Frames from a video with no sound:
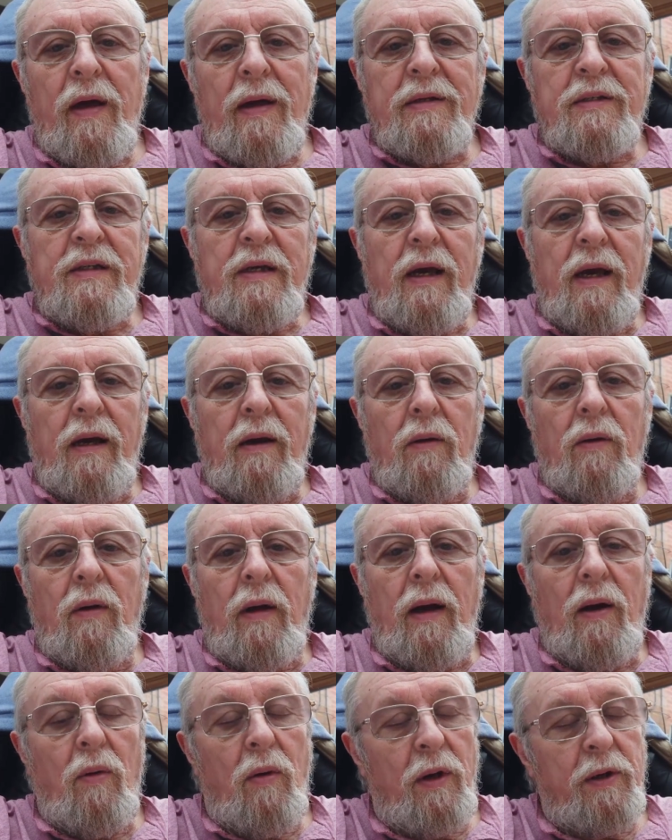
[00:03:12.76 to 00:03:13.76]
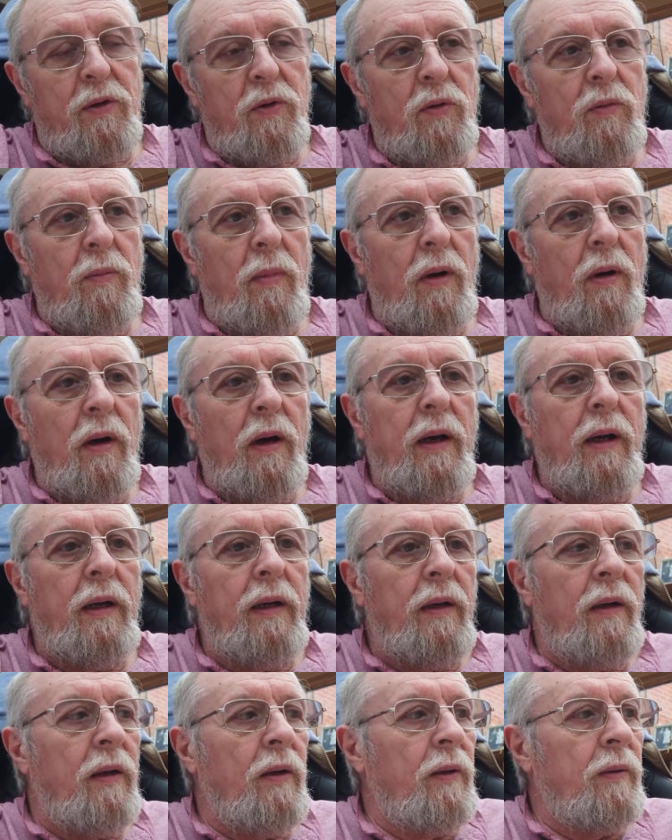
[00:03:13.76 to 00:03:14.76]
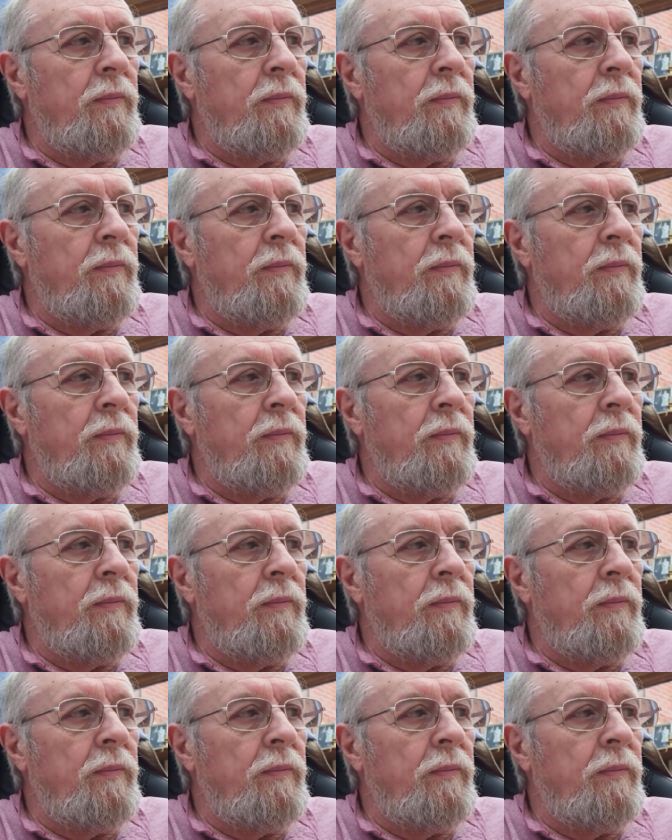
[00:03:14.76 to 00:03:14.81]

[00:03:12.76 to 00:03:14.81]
That's how I do my